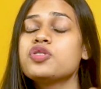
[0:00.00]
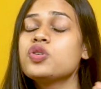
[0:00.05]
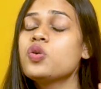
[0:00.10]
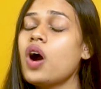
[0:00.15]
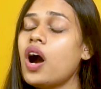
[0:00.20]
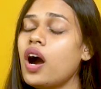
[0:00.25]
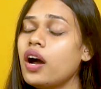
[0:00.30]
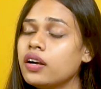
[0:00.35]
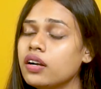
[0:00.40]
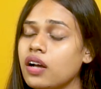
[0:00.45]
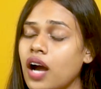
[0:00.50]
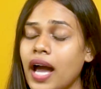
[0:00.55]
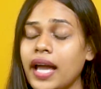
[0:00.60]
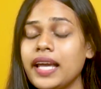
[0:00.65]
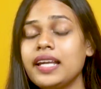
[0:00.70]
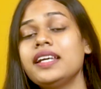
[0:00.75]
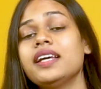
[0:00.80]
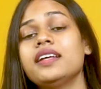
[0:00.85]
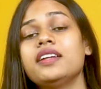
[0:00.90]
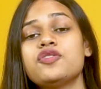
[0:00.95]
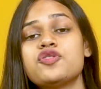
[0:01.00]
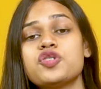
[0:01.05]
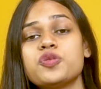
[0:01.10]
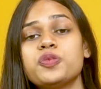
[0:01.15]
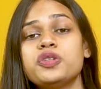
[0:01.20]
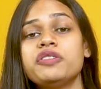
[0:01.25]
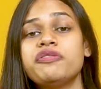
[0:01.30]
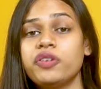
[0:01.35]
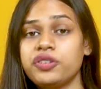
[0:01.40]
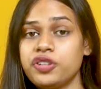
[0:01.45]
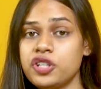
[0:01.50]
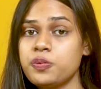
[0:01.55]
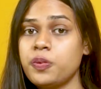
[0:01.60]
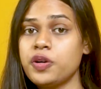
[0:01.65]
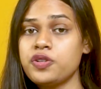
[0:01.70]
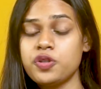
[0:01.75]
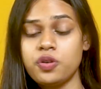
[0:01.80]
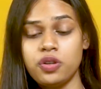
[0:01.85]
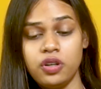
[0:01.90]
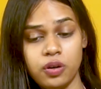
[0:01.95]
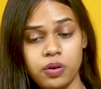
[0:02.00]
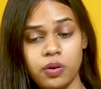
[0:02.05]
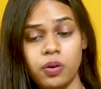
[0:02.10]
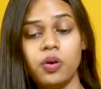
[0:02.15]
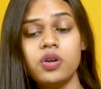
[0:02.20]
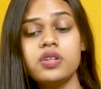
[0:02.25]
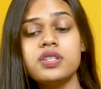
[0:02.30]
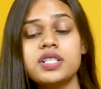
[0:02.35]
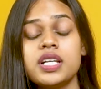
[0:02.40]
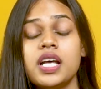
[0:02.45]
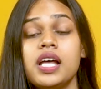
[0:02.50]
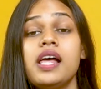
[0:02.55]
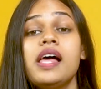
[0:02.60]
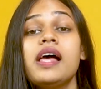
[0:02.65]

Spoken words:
you are highly eligible for this particular course.